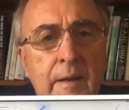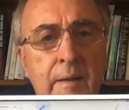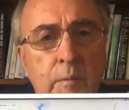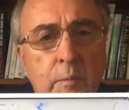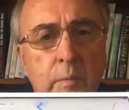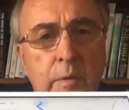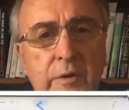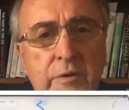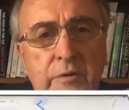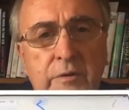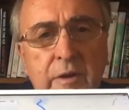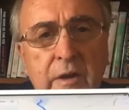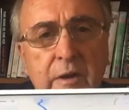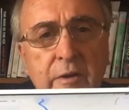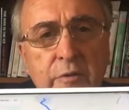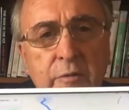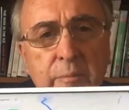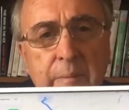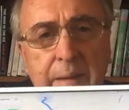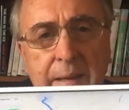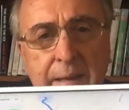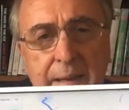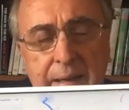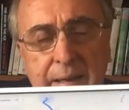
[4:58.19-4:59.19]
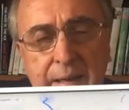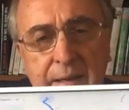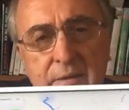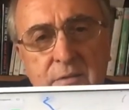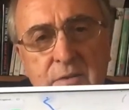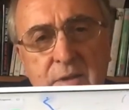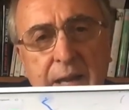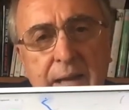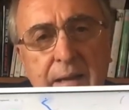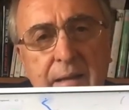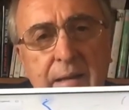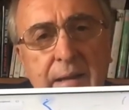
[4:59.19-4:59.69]
which tells me
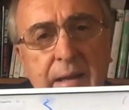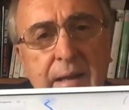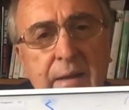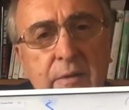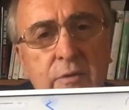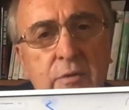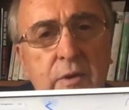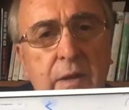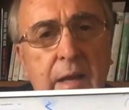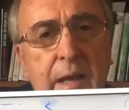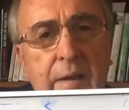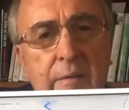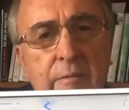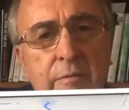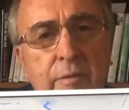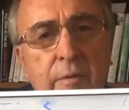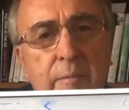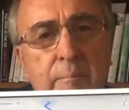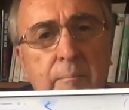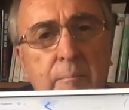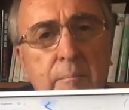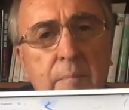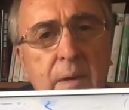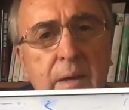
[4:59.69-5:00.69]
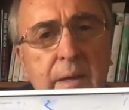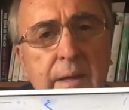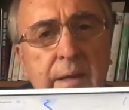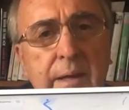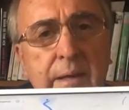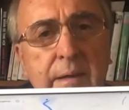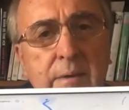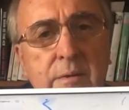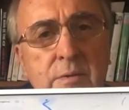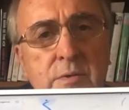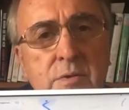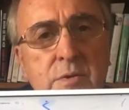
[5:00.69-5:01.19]
exactly how to get from my
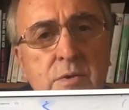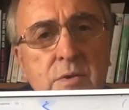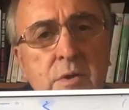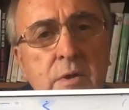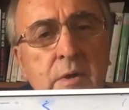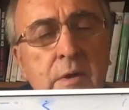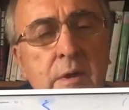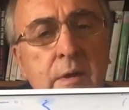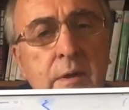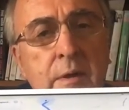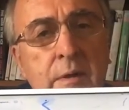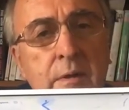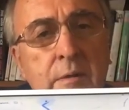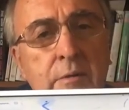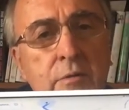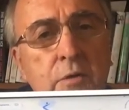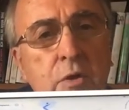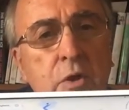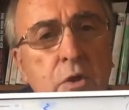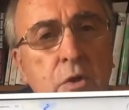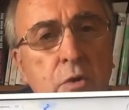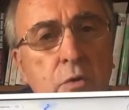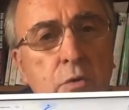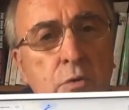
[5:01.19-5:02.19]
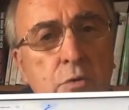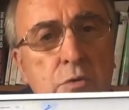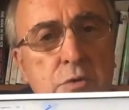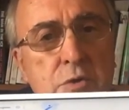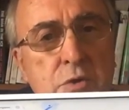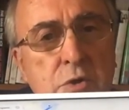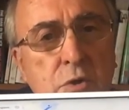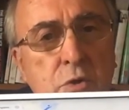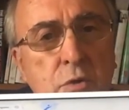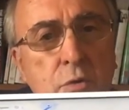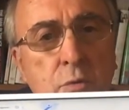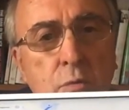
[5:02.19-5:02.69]
house to your
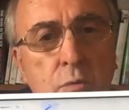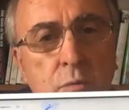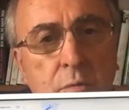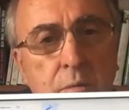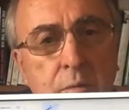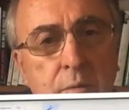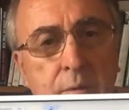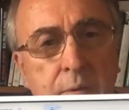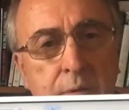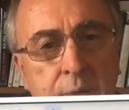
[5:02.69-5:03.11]
school.